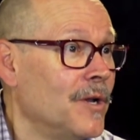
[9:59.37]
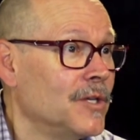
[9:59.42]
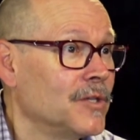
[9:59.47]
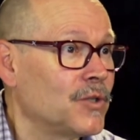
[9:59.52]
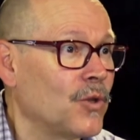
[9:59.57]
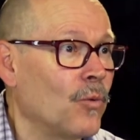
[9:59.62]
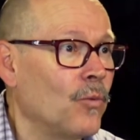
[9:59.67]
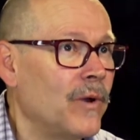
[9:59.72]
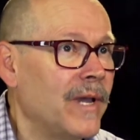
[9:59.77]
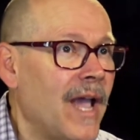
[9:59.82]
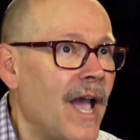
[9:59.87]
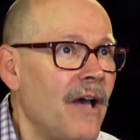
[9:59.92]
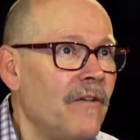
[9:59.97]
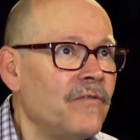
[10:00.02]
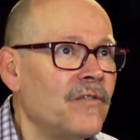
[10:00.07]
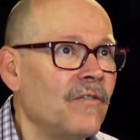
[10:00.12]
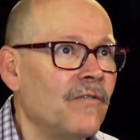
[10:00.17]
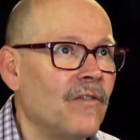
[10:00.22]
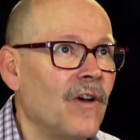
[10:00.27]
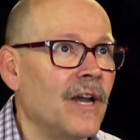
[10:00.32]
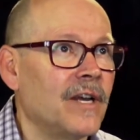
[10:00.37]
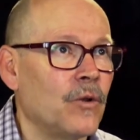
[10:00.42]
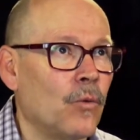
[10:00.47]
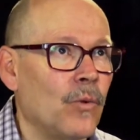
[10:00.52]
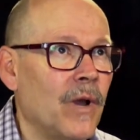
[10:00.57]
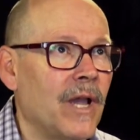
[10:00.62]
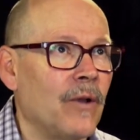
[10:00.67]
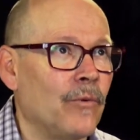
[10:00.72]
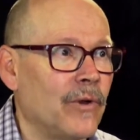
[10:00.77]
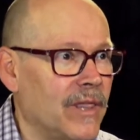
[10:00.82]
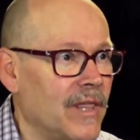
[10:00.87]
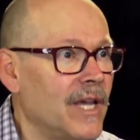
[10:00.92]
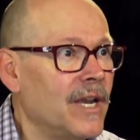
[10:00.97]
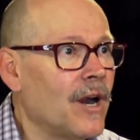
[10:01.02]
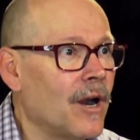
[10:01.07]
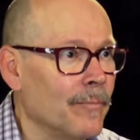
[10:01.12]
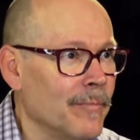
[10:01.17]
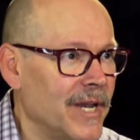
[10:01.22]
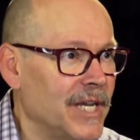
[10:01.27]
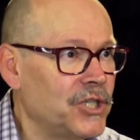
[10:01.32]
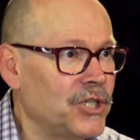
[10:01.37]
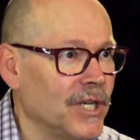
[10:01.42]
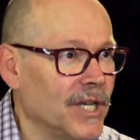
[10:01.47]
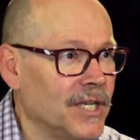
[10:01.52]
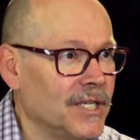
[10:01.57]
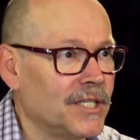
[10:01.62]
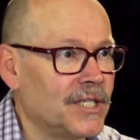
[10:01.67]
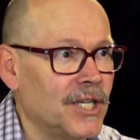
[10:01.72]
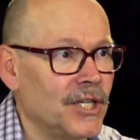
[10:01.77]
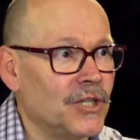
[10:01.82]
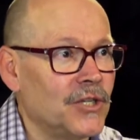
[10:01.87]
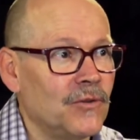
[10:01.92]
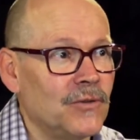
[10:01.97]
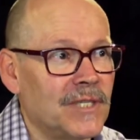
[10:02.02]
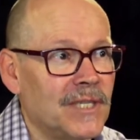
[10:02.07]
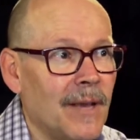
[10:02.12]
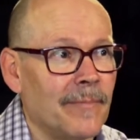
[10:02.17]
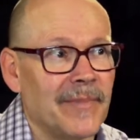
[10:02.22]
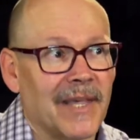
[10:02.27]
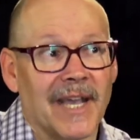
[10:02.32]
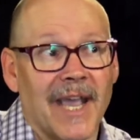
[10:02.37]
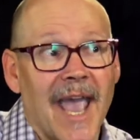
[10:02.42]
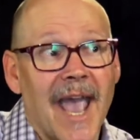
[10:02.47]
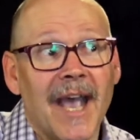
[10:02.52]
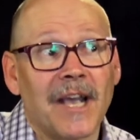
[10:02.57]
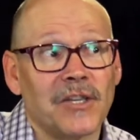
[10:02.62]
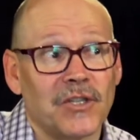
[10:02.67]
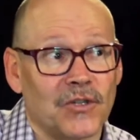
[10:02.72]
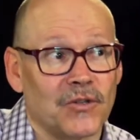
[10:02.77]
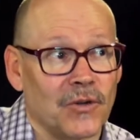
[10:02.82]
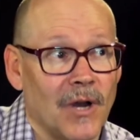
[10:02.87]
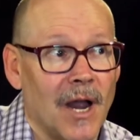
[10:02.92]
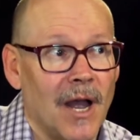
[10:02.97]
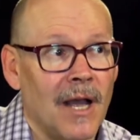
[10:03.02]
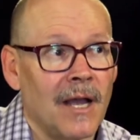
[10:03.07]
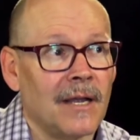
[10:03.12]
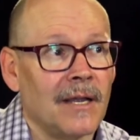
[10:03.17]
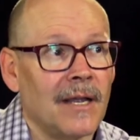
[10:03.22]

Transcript: So we have to find a way within our mission to do something extra,